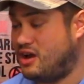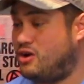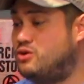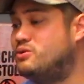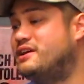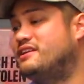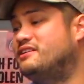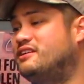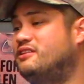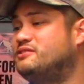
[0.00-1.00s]
Oh, and
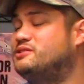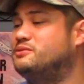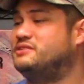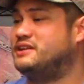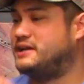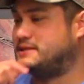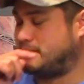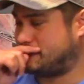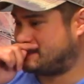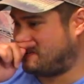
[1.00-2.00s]
another cool thing is I
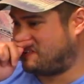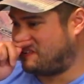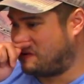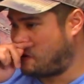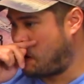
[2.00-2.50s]
saw,